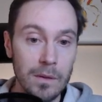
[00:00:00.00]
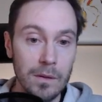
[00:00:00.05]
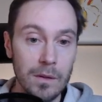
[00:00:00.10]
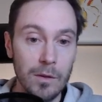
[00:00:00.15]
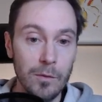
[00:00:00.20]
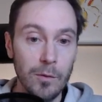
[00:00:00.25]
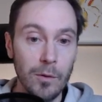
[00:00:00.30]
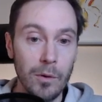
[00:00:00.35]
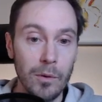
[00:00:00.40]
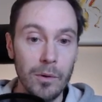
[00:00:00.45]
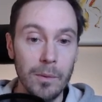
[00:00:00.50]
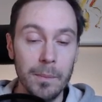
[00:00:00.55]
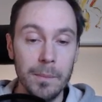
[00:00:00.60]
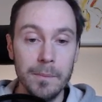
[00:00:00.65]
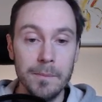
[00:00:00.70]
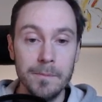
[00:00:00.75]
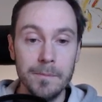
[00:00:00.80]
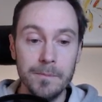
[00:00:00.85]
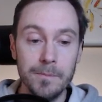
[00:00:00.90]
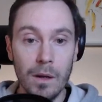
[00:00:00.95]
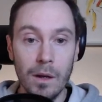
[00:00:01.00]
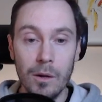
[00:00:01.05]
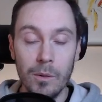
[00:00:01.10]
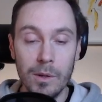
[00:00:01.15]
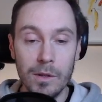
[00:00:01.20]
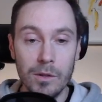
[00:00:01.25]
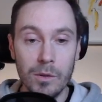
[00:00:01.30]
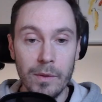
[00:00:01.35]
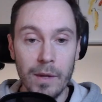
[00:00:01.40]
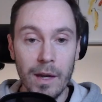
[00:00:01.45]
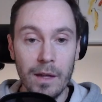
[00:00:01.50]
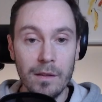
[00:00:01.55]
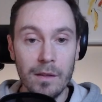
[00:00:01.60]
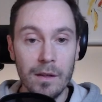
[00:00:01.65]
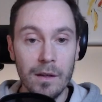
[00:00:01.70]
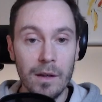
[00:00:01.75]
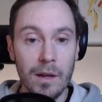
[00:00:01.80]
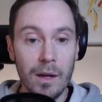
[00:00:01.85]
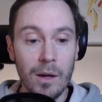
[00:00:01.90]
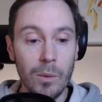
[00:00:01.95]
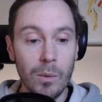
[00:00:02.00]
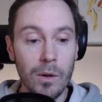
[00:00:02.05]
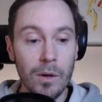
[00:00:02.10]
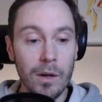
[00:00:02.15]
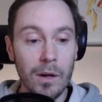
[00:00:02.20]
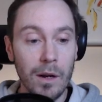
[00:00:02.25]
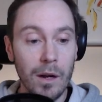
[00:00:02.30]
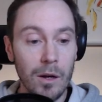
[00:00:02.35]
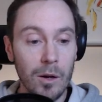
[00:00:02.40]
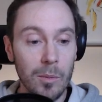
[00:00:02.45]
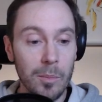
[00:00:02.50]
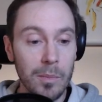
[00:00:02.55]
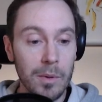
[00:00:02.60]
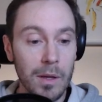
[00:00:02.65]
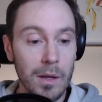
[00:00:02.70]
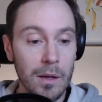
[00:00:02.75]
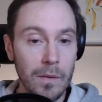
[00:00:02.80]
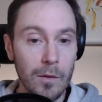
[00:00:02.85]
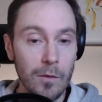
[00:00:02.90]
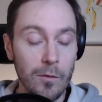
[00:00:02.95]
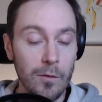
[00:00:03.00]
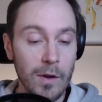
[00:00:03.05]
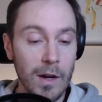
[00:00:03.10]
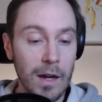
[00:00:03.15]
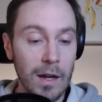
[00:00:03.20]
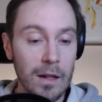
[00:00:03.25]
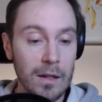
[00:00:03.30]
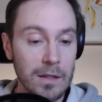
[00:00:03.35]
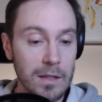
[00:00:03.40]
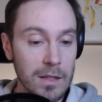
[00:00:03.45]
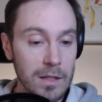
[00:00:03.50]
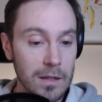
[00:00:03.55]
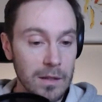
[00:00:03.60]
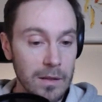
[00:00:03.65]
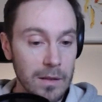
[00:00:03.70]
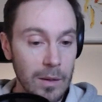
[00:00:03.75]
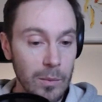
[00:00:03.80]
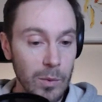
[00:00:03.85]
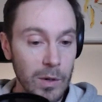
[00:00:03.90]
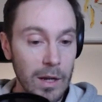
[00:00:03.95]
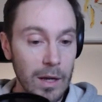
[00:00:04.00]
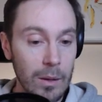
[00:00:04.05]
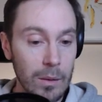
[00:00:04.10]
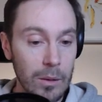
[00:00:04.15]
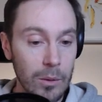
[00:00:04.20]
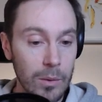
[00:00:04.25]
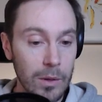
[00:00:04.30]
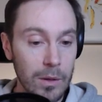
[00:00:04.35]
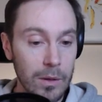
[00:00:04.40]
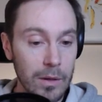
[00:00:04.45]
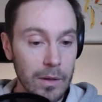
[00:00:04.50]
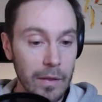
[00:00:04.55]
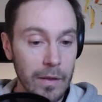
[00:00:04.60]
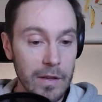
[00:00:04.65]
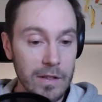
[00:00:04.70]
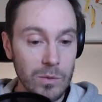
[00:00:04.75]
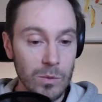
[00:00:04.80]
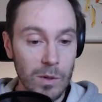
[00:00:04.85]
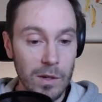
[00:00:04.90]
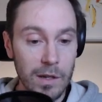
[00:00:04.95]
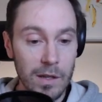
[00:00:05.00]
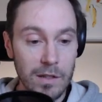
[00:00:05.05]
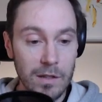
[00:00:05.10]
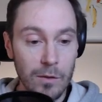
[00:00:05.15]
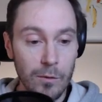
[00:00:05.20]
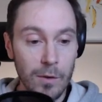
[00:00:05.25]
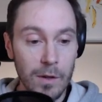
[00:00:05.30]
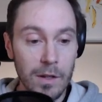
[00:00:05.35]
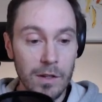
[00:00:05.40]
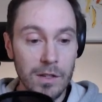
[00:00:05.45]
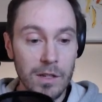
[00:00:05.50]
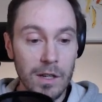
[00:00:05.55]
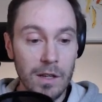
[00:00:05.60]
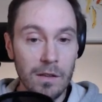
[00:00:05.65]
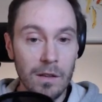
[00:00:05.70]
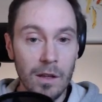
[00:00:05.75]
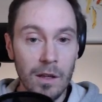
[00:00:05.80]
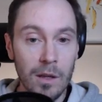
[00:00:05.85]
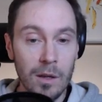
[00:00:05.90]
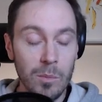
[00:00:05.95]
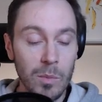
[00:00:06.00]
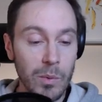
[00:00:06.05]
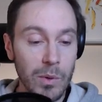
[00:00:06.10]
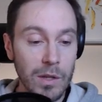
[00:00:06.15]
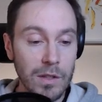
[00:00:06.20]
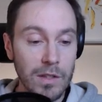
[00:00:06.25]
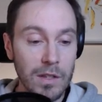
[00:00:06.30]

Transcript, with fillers: Deforum go into that. And now we're going to copy the files that we downloaded. Now this one hasn't finished yet, but we can